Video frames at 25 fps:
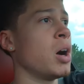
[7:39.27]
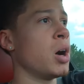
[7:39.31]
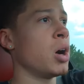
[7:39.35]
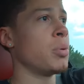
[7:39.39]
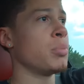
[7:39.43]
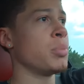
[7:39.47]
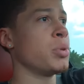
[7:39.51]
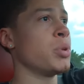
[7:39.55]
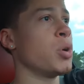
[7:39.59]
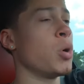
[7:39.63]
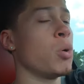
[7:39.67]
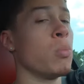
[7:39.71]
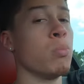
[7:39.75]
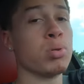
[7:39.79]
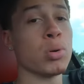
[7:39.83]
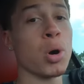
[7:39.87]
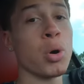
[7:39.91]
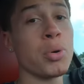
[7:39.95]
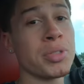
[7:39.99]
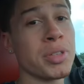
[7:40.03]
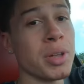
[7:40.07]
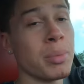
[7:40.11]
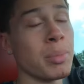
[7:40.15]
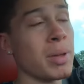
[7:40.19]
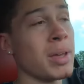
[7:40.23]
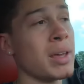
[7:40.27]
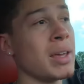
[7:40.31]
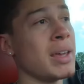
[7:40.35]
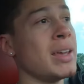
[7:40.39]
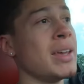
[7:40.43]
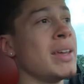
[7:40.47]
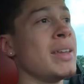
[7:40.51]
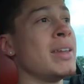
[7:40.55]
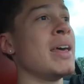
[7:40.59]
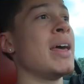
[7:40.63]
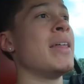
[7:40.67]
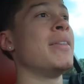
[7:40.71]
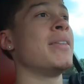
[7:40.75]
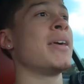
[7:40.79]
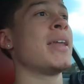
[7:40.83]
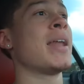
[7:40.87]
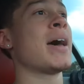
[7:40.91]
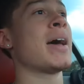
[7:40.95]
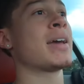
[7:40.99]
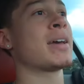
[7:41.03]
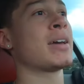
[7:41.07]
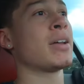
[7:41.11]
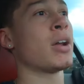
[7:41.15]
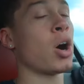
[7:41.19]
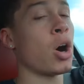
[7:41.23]
you know, broke them in, and then
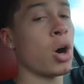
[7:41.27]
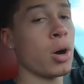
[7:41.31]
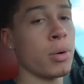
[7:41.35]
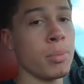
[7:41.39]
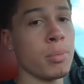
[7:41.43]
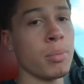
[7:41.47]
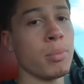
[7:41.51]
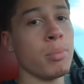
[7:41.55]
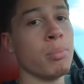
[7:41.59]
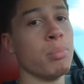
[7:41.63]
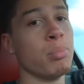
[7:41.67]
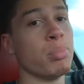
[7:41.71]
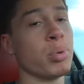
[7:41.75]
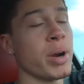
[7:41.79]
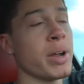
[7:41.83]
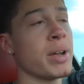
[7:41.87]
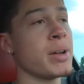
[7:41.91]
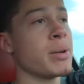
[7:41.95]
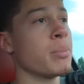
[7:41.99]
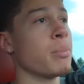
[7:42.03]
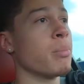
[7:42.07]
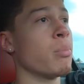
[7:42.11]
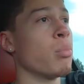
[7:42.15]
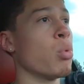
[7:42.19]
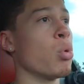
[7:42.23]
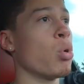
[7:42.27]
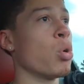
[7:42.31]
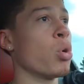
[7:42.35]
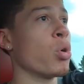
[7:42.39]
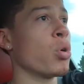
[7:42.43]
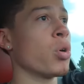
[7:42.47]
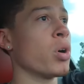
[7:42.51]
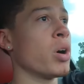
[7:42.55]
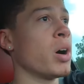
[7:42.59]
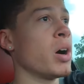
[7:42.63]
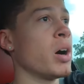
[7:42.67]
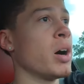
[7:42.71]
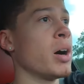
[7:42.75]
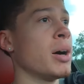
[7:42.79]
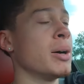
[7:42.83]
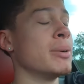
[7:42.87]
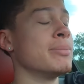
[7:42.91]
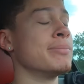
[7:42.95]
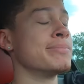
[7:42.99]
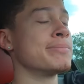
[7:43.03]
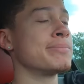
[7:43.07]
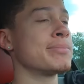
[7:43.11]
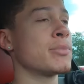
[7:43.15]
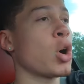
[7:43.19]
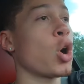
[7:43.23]
I can brake more
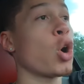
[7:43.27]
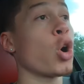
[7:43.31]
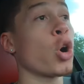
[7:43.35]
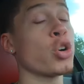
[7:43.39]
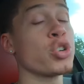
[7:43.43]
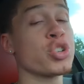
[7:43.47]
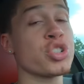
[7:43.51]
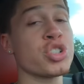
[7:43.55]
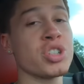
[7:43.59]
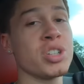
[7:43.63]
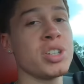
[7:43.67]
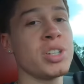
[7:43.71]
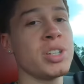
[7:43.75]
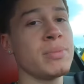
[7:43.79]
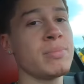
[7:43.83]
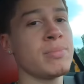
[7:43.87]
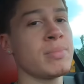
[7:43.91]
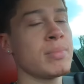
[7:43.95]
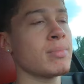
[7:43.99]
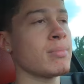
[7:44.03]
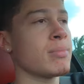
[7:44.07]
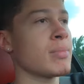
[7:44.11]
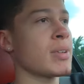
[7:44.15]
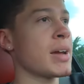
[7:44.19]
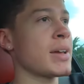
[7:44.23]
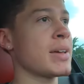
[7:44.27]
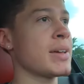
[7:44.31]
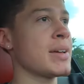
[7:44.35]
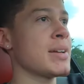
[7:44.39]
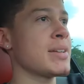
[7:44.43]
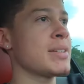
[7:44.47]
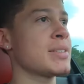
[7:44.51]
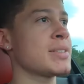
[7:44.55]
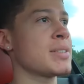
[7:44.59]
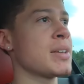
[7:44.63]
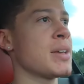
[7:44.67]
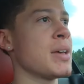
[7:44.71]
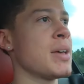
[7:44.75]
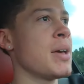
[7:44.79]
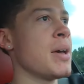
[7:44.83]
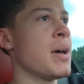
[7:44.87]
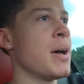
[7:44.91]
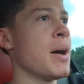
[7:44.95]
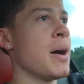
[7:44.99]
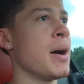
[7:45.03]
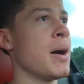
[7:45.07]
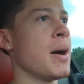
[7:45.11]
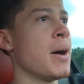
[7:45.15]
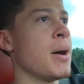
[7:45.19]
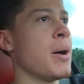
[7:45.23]
harshly, I guess.
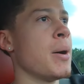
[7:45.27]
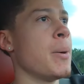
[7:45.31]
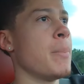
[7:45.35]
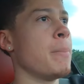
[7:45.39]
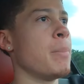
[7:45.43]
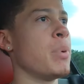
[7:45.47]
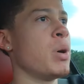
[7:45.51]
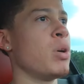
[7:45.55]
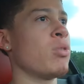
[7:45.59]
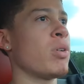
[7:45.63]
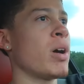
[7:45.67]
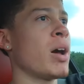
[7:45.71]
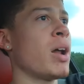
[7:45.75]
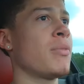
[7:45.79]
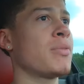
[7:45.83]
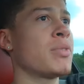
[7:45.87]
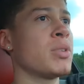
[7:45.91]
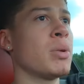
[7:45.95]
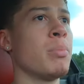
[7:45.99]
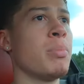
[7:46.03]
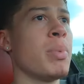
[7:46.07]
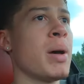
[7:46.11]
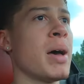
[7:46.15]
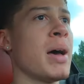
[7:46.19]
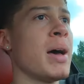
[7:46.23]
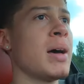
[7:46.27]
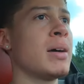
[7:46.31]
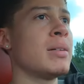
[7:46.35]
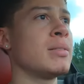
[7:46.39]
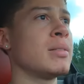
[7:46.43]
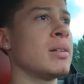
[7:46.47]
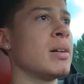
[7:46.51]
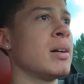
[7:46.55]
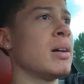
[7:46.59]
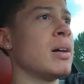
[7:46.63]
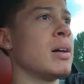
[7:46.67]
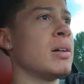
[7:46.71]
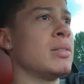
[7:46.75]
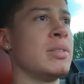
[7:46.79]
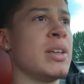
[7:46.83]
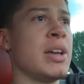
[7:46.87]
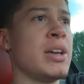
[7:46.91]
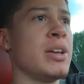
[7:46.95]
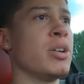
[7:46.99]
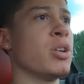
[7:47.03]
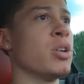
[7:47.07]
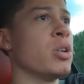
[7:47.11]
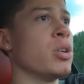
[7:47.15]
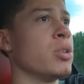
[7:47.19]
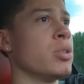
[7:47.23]
But right off the bat,
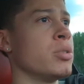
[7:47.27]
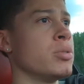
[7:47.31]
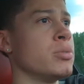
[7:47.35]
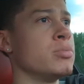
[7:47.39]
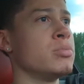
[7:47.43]
they are